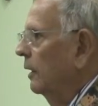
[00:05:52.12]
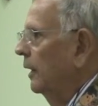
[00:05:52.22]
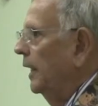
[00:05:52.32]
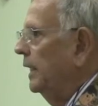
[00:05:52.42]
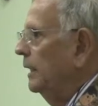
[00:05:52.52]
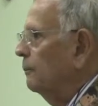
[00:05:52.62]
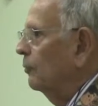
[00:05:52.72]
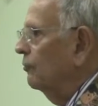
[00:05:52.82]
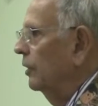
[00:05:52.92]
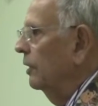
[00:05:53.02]

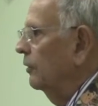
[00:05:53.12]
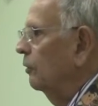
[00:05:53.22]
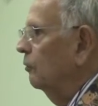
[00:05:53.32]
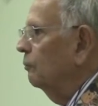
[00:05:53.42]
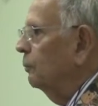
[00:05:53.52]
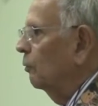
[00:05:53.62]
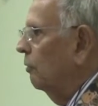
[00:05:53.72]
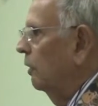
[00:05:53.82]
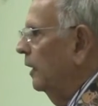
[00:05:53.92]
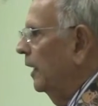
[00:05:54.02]
80% of those
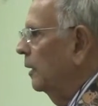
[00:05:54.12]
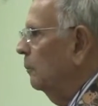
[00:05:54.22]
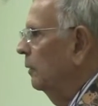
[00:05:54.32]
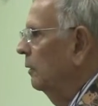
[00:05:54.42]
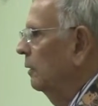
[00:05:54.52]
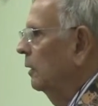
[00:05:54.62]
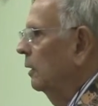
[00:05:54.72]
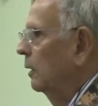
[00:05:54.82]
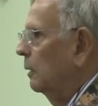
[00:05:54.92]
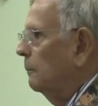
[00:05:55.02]
proclaim
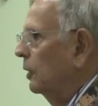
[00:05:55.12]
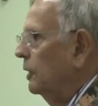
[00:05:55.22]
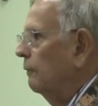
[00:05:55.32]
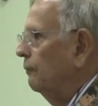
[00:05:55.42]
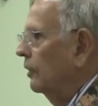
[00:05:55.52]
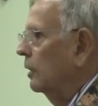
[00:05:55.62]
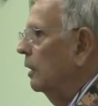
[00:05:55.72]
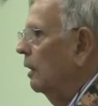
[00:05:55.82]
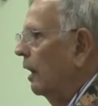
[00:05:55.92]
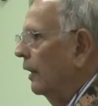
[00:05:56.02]
a belief in
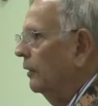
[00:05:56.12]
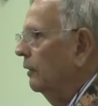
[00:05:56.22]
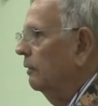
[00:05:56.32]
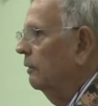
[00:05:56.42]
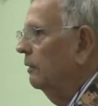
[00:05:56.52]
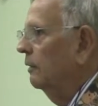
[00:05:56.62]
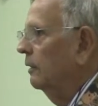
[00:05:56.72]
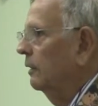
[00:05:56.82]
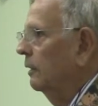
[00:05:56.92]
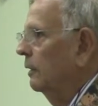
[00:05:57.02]
God,
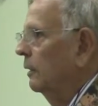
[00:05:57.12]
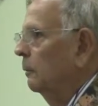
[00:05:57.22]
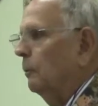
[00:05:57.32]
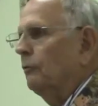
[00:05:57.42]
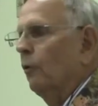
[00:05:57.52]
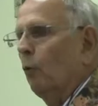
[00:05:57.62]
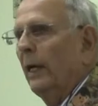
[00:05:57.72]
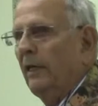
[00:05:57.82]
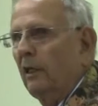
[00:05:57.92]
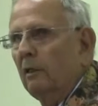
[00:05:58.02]
but they're
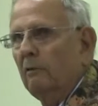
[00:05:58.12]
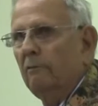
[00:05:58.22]
waiting.